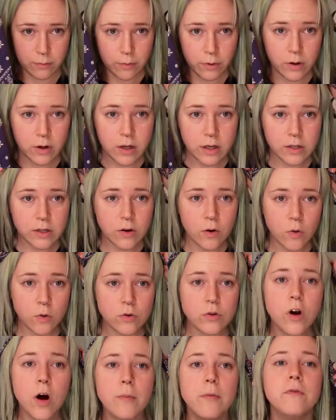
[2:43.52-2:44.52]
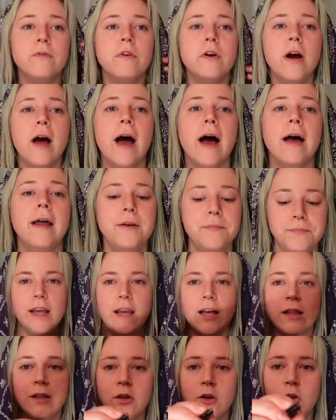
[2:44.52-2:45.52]
Put it on top of your head.
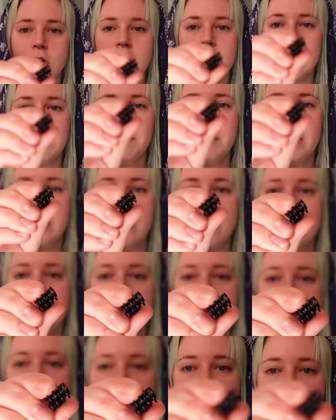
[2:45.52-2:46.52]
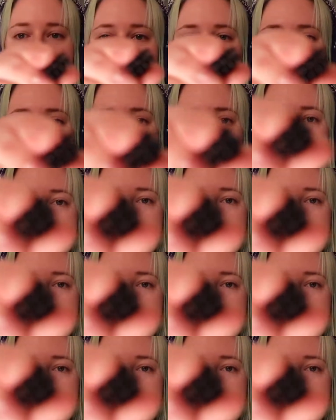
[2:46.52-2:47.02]
Take a little clippy-do. You can use